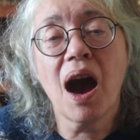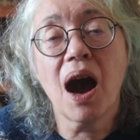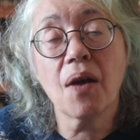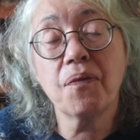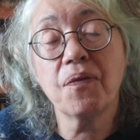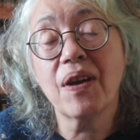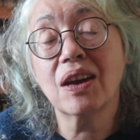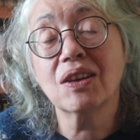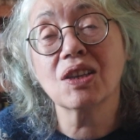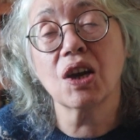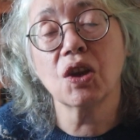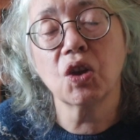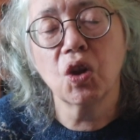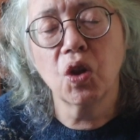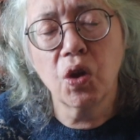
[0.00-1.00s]
I found
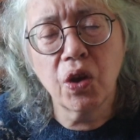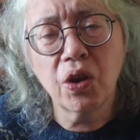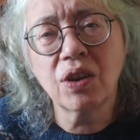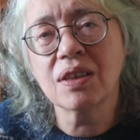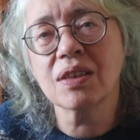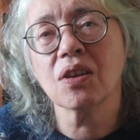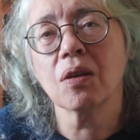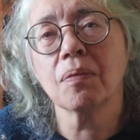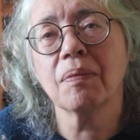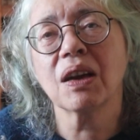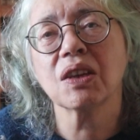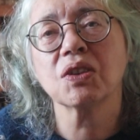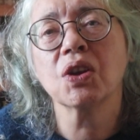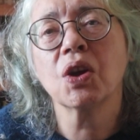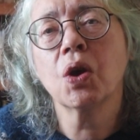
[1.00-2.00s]
I learned so
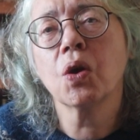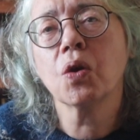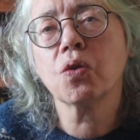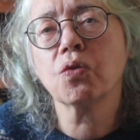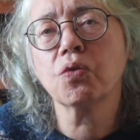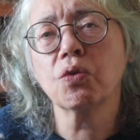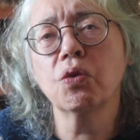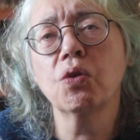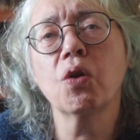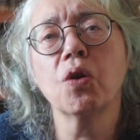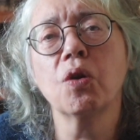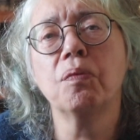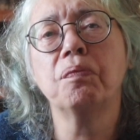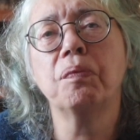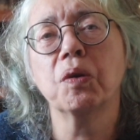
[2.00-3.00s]
much through
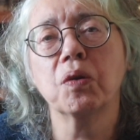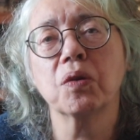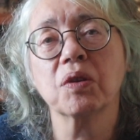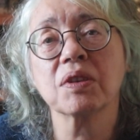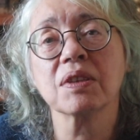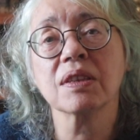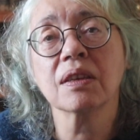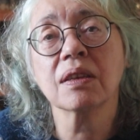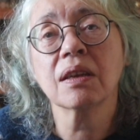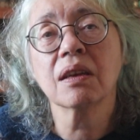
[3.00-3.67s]
her books.